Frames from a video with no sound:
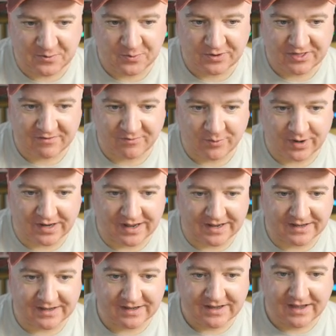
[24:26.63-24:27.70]
whichever we
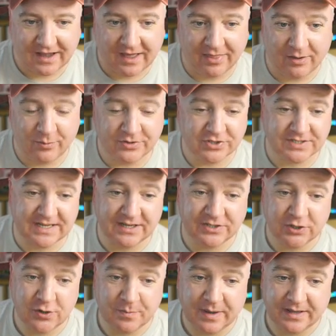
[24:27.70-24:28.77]
like and then we just need
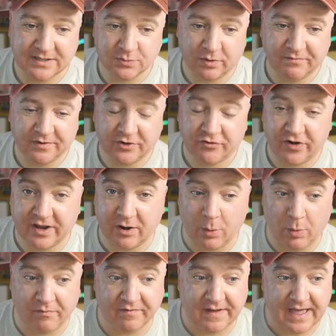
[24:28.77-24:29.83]
two pins one for trigger
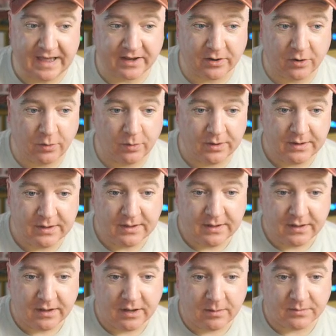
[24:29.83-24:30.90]
and one for echo
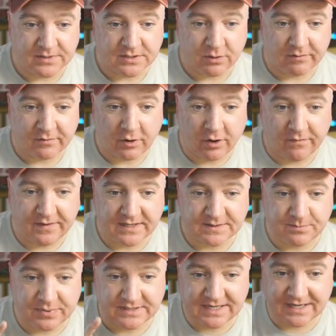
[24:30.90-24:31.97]
um, so on
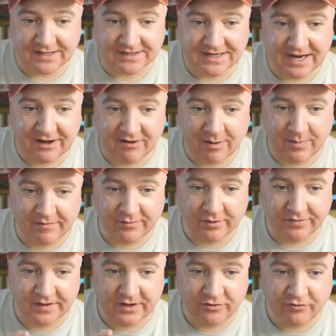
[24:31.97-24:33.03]
this particular diagram I've
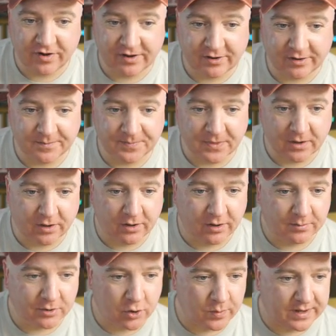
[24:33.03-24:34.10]
got the trigger
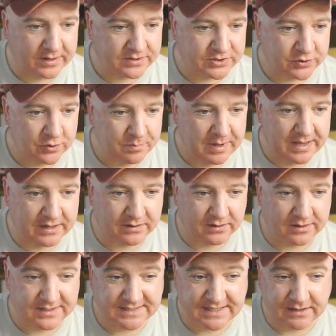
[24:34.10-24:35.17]
uh, going to
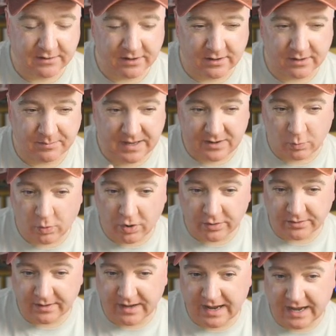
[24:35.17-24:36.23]
pin uh, pin
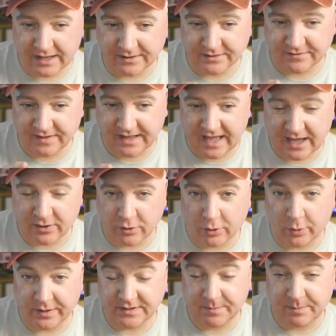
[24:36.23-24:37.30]
1 and the
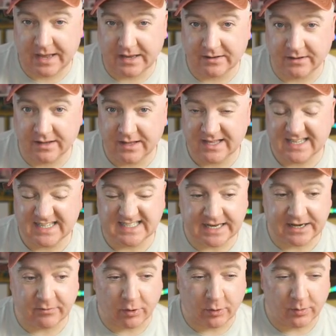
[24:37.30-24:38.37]
echo going to pin
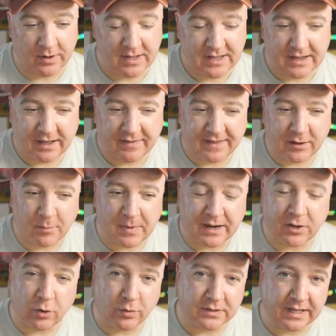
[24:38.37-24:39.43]
0 I think on my
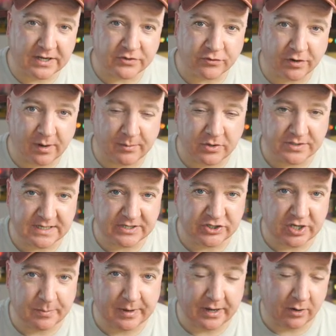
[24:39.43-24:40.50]
code later on I'm using
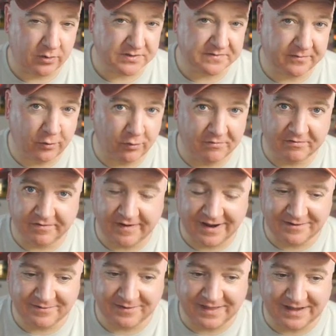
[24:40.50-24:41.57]
GPIOs 4 and
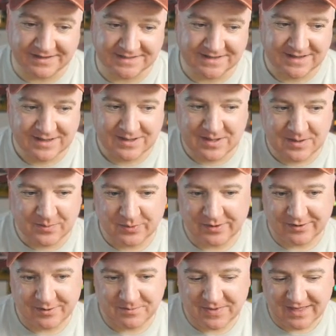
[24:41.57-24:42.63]
5 for that but
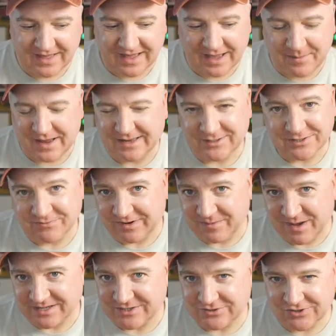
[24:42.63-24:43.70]
um, it doesn't really
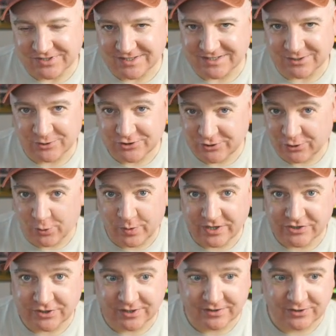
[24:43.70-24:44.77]
matter just as long as you know
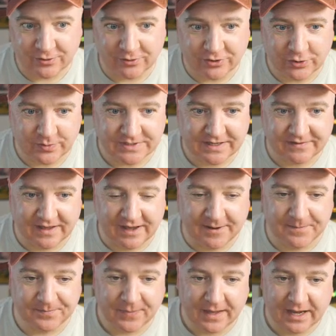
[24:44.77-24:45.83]
which you're using
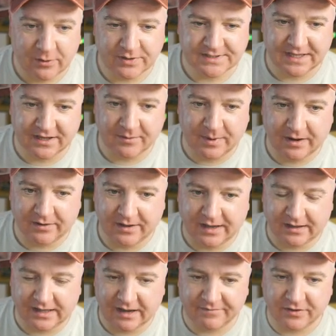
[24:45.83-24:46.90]
there. I always think about,
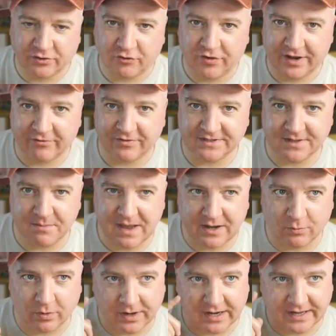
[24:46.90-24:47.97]
I'll have the trigger as the
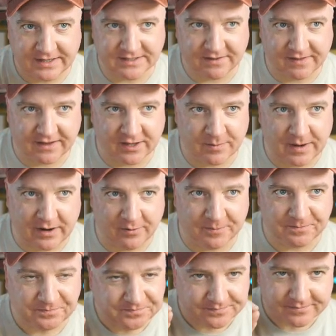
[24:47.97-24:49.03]
main one I need to think about.
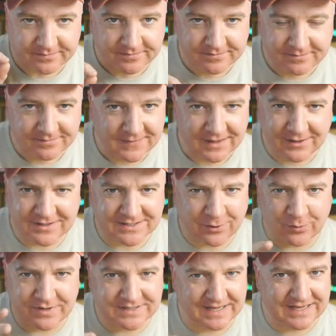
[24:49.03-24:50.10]
It's
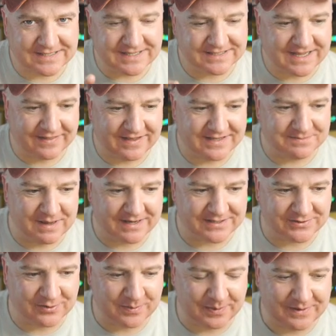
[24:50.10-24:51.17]
always easier to get these
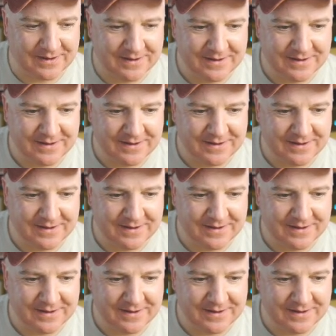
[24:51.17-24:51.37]
mixed up.